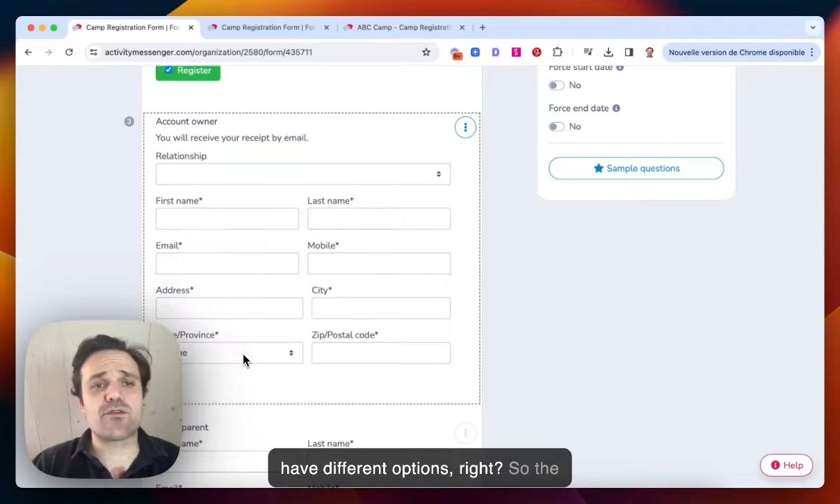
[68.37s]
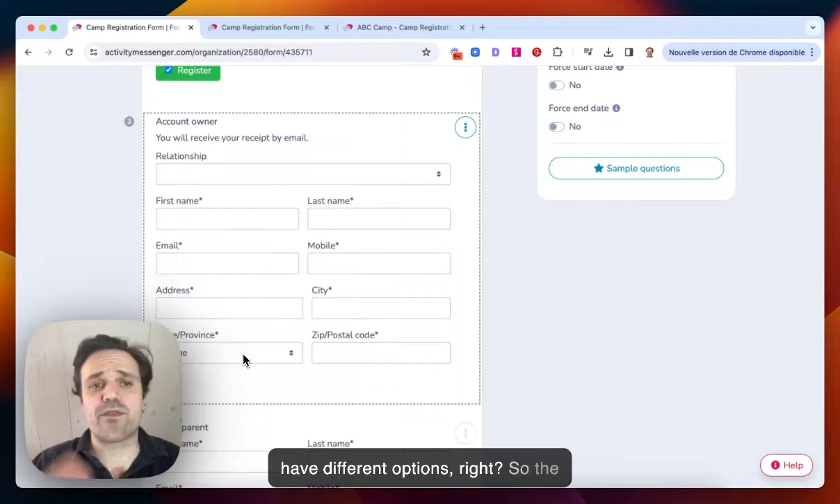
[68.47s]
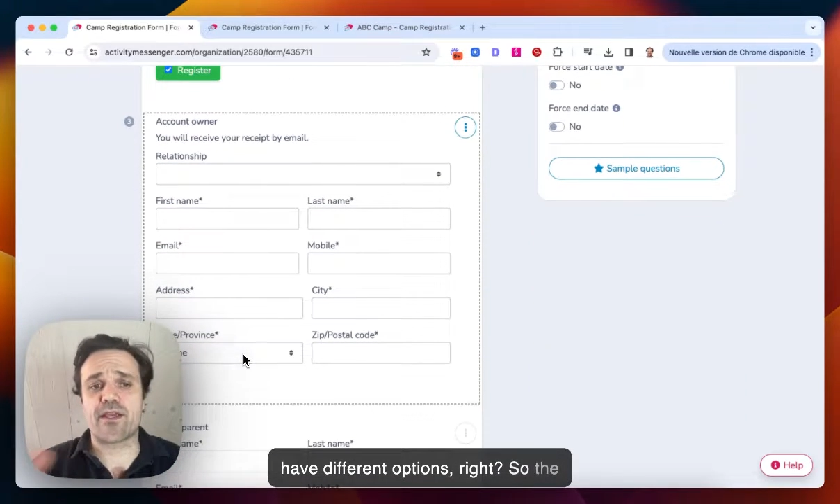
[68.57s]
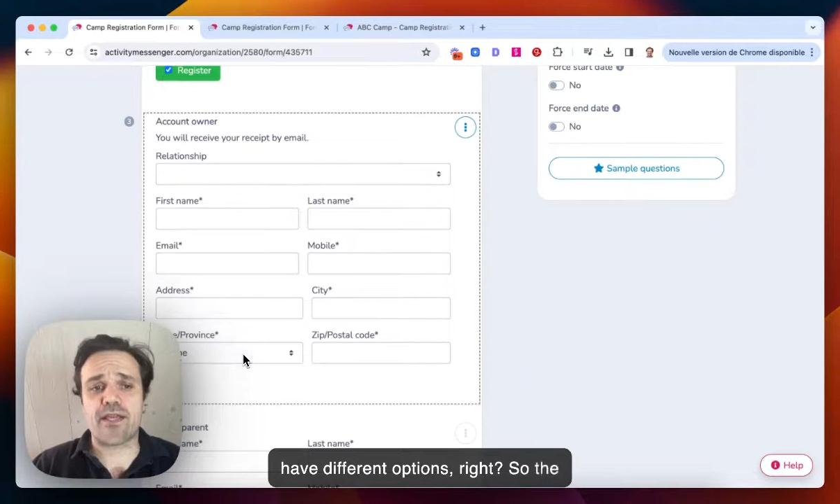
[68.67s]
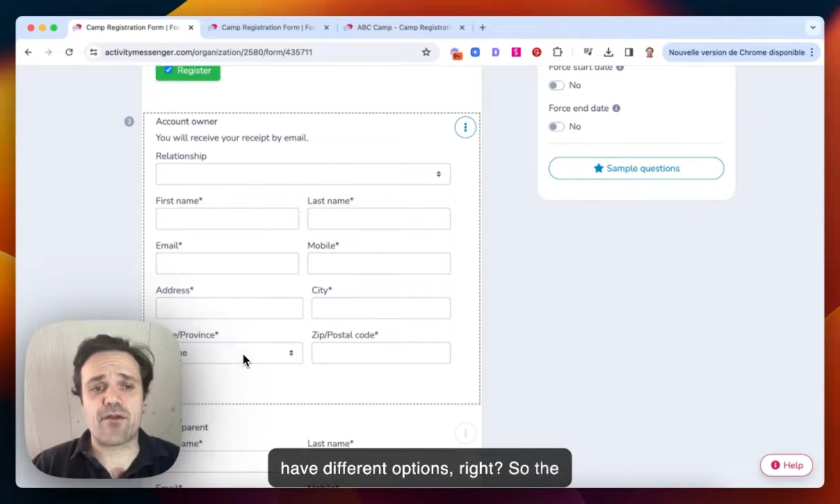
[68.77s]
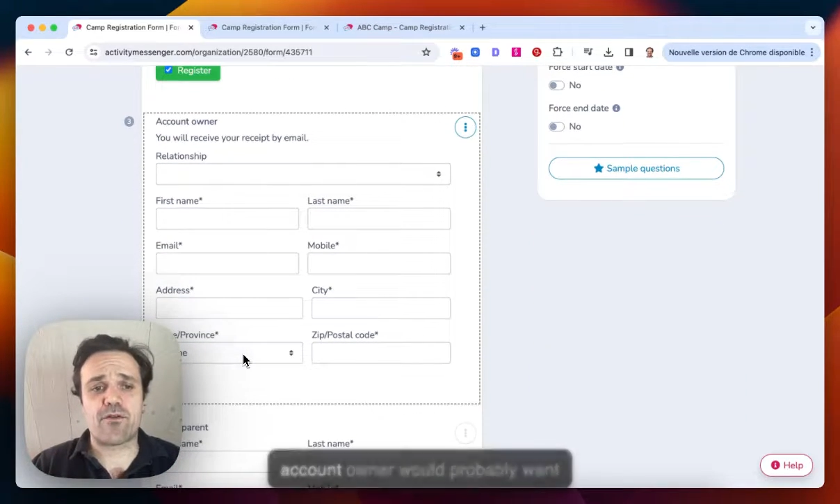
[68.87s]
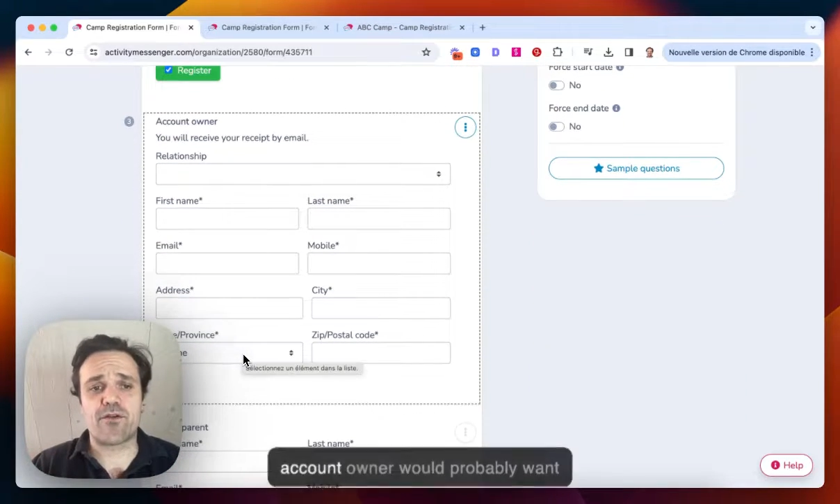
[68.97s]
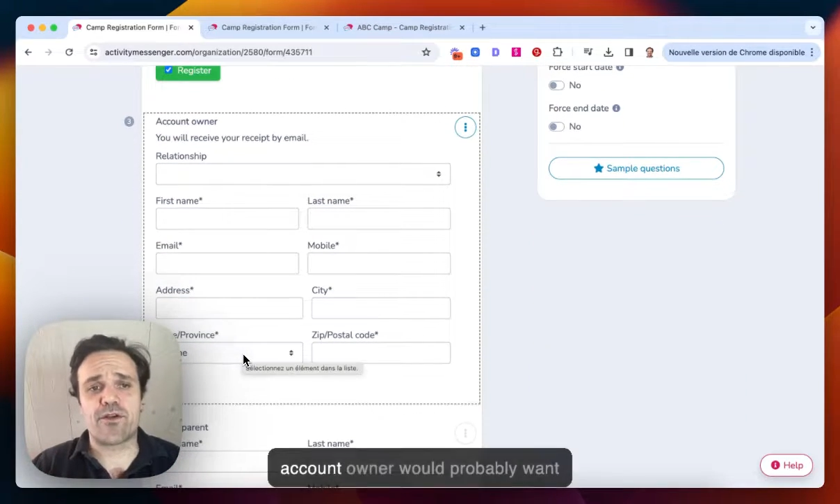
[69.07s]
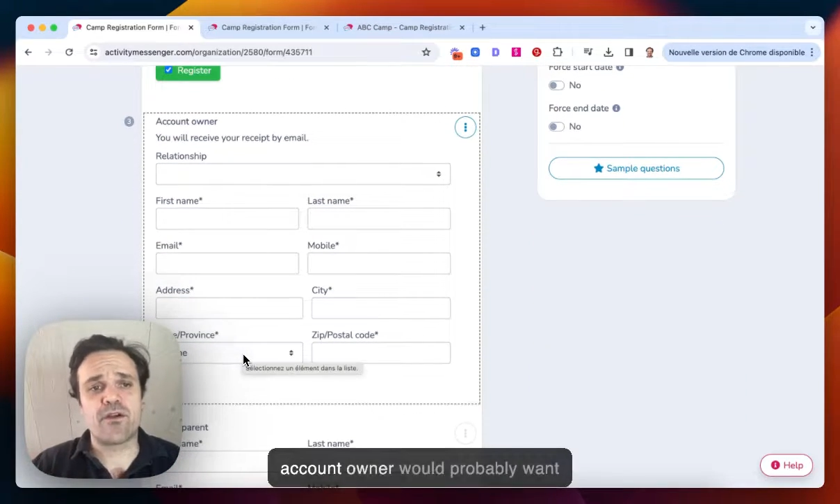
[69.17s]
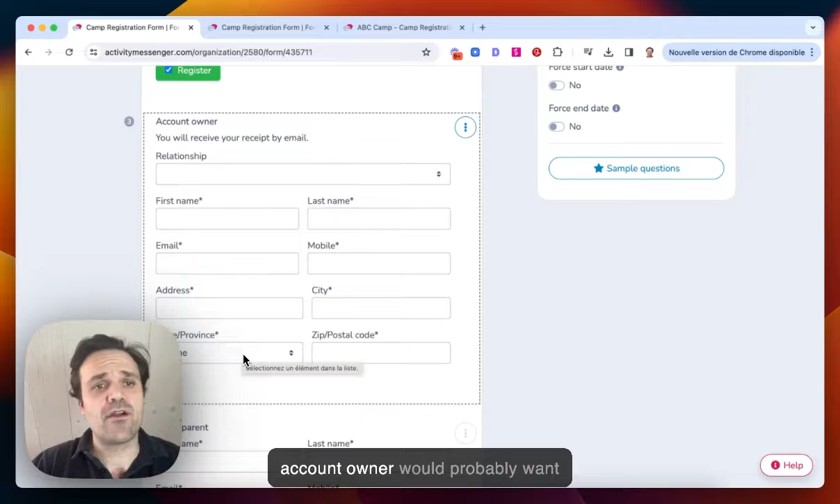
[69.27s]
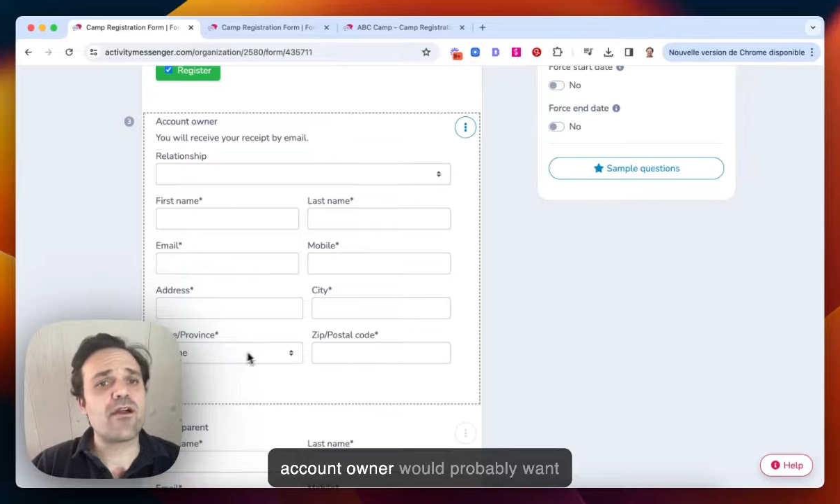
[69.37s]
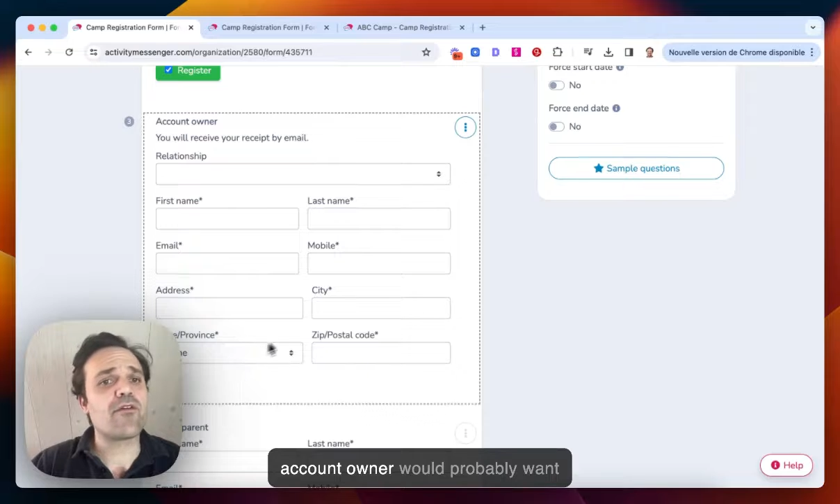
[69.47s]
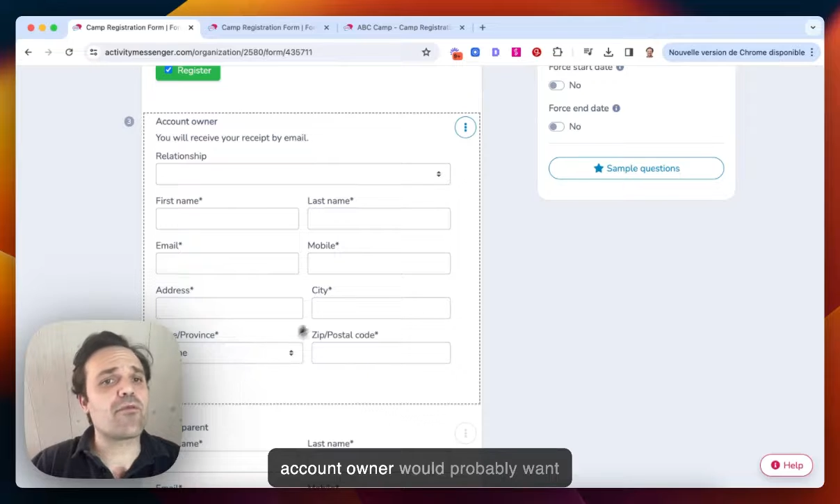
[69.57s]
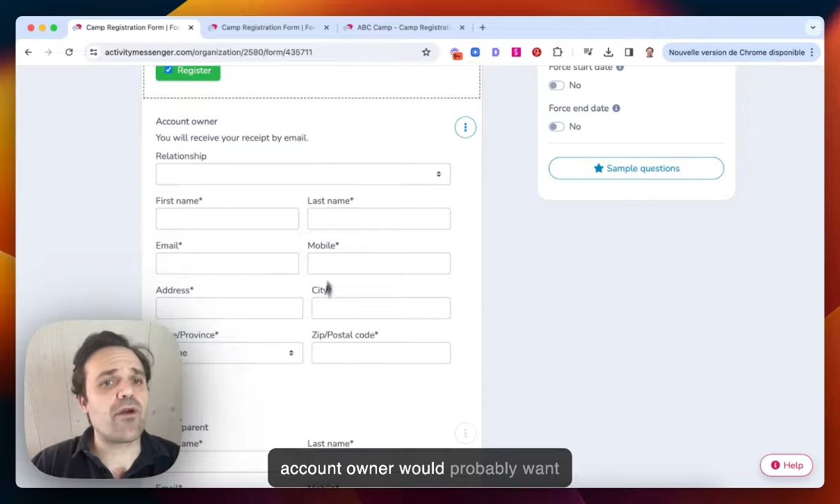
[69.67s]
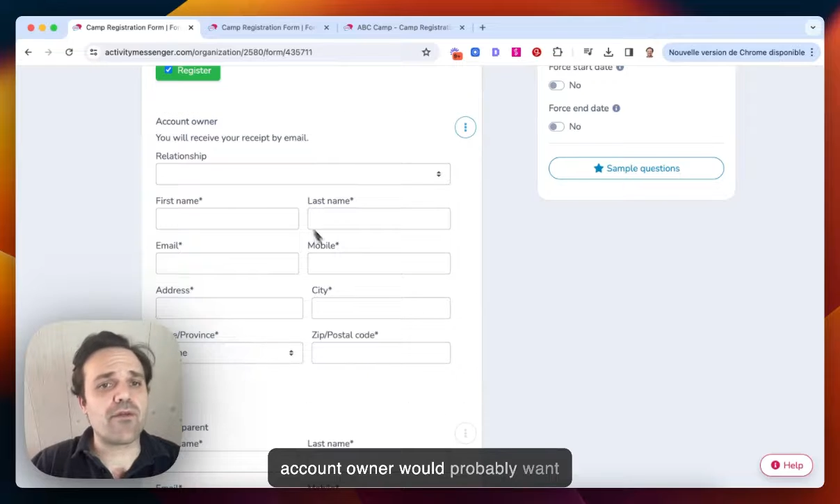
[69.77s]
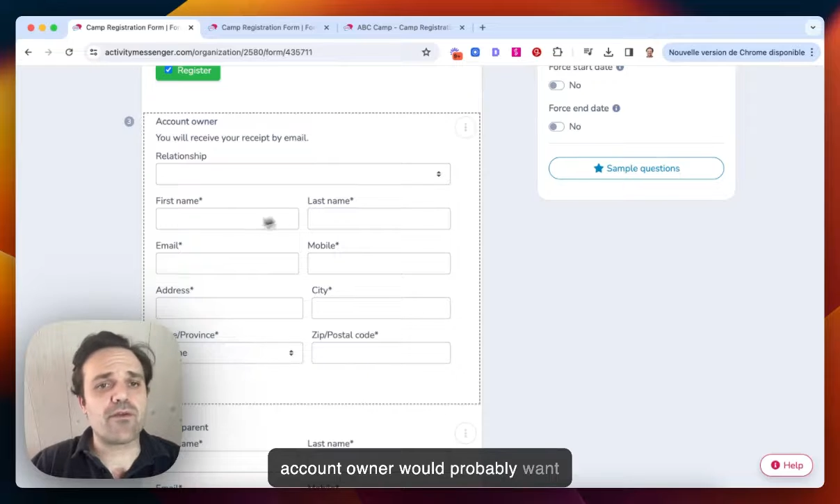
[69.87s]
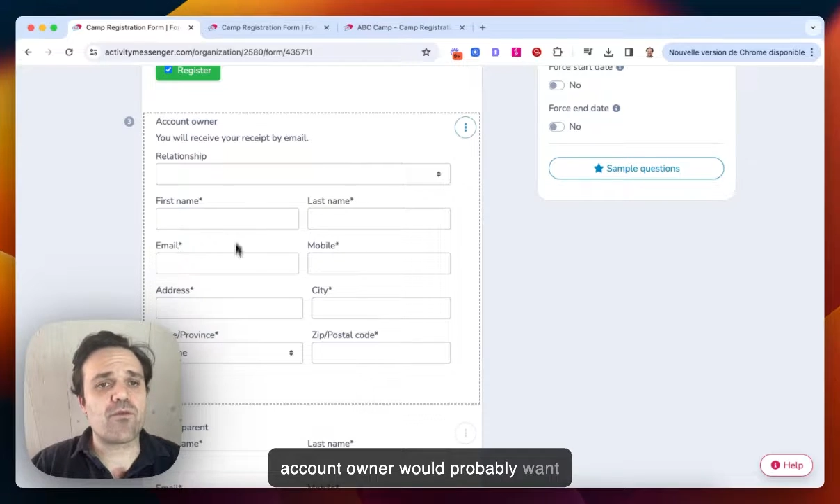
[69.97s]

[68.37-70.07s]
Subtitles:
So the account owner would probably